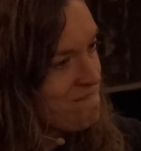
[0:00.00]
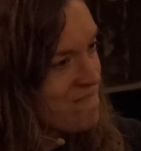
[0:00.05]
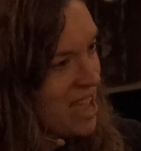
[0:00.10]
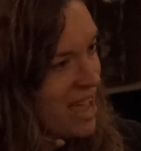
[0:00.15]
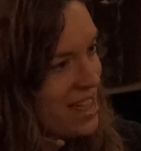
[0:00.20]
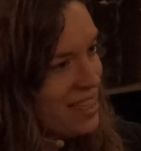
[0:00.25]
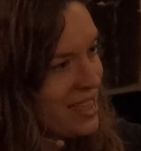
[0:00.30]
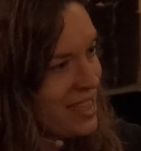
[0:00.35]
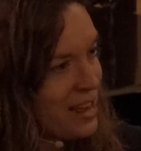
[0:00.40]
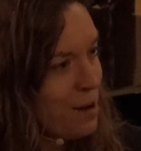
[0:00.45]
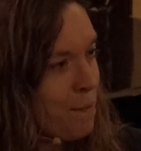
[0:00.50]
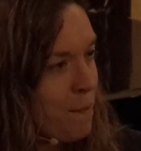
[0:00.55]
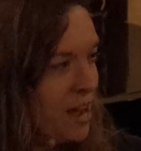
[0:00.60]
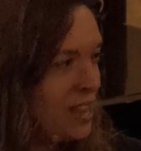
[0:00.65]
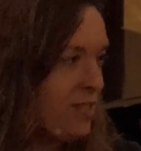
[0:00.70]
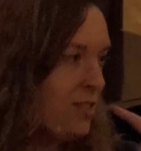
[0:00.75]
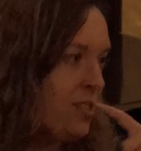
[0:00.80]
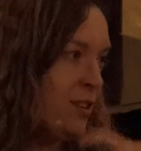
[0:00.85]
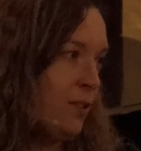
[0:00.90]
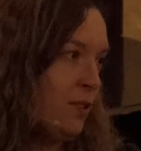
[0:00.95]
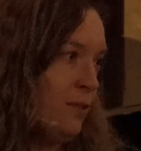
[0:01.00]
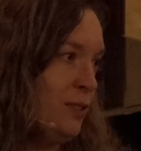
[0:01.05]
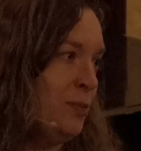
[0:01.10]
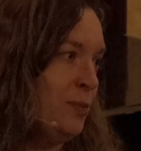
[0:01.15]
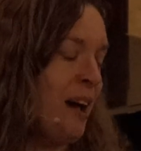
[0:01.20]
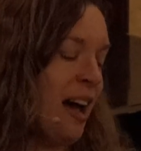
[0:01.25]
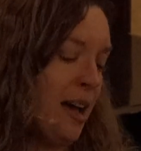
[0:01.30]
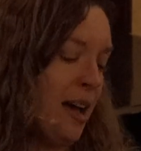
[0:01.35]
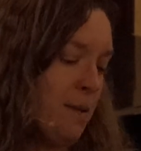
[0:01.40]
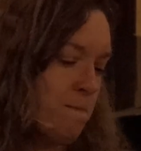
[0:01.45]
And then a month goes by,
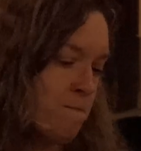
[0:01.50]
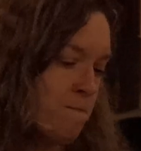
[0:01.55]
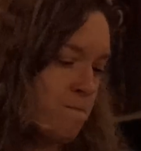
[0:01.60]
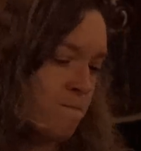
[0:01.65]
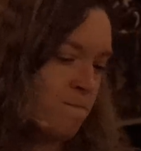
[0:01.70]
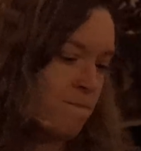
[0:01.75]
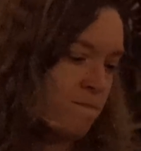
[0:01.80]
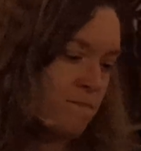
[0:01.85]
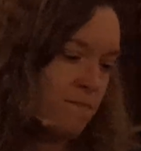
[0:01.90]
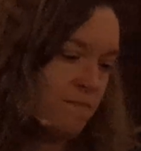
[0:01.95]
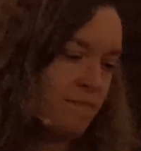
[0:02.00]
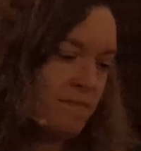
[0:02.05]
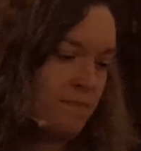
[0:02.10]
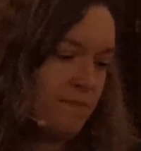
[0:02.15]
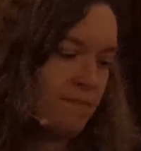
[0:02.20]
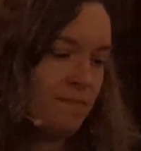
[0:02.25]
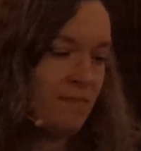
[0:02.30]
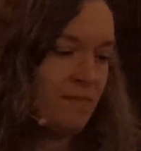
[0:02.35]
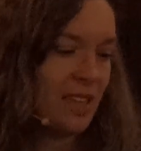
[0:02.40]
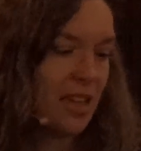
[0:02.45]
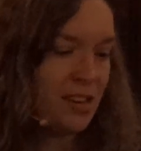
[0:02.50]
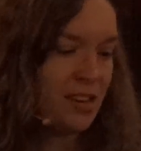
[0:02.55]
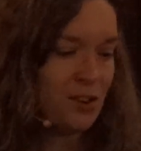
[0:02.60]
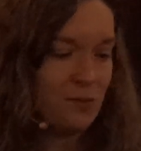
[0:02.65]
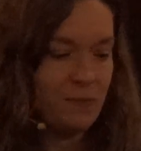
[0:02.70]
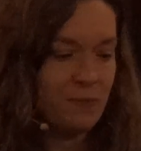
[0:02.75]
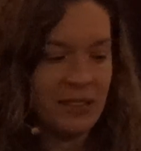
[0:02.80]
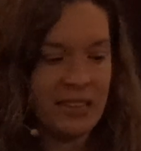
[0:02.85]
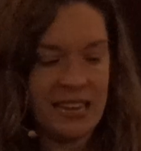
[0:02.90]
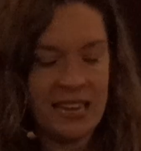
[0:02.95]
and you
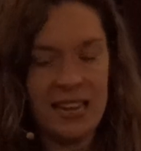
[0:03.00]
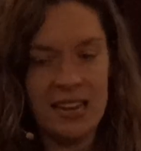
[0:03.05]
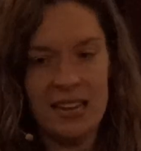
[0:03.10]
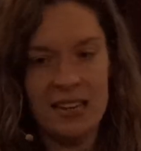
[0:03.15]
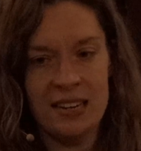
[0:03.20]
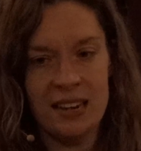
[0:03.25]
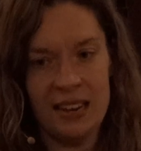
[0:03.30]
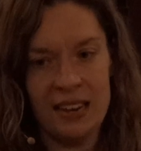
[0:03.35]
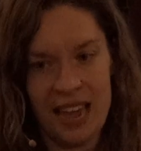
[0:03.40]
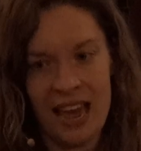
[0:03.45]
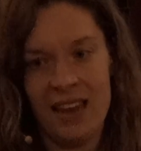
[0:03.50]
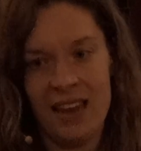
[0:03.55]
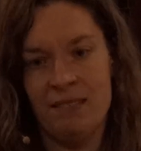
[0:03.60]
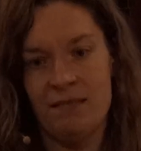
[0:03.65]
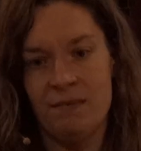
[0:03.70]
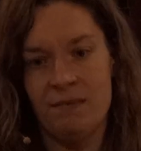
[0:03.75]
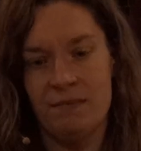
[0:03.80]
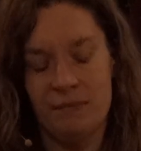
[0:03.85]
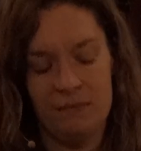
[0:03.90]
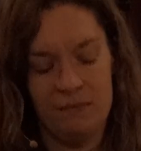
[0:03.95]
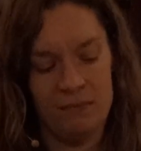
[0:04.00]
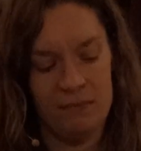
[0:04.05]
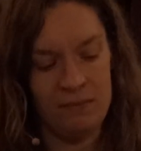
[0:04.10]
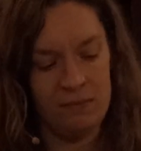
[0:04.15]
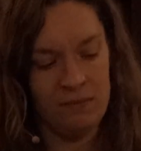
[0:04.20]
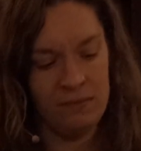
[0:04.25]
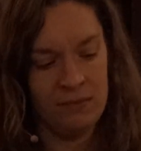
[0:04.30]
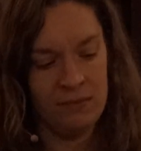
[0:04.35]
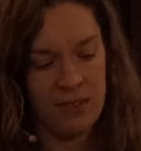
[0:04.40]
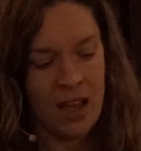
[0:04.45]
bleed again.
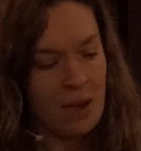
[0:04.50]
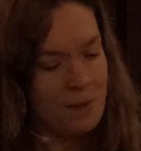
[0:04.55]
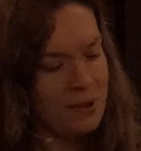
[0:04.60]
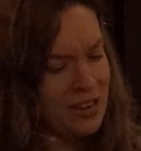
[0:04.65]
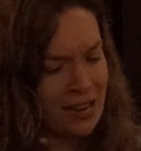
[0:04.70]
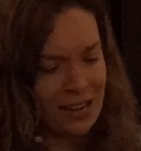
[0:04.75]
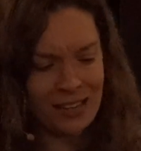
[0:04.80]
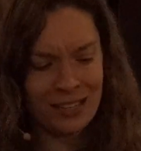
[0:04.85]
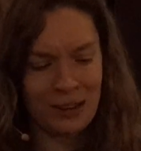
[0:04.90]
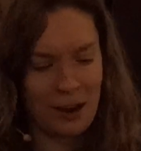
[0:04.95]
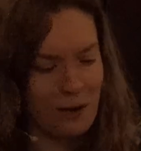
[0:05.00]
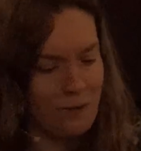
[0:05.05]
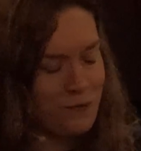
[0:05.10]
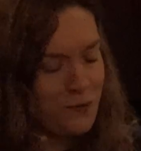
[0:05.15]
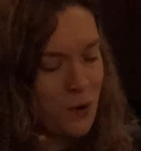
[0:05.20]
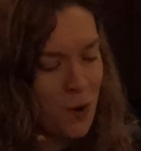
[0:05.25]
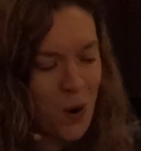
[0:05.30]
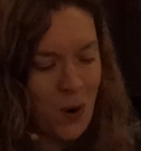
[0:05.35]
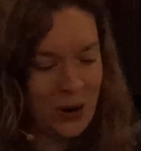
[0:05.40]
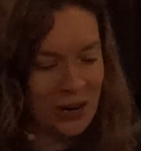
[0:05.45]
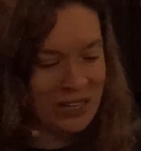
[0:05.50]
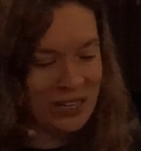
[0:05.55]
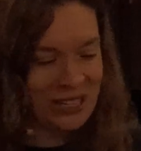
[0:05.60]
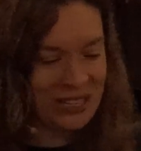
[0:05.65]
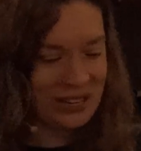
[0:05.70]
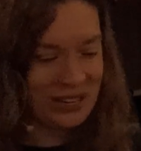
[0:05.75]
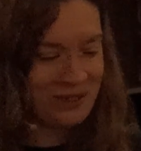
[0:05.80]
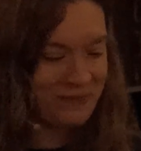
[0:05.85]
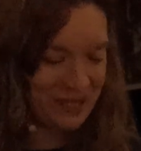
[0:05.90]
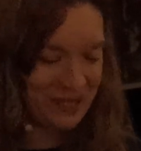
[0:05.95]
Because of course
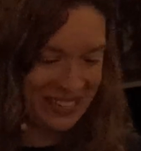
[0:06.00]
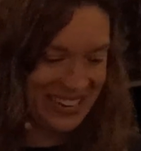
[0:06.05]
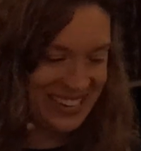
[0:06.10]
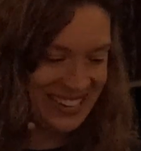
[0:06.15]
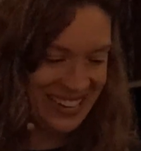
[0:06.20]
you bleed